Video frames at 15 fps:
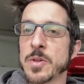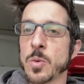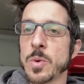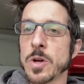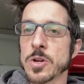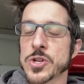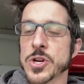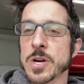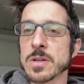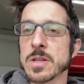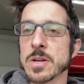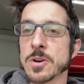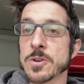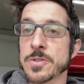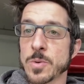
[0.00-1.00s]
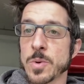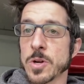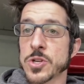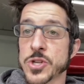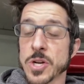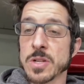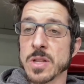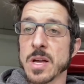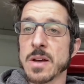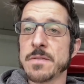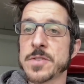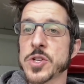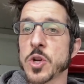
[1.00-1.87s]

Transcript: the wheelchair or the wheelchair lift.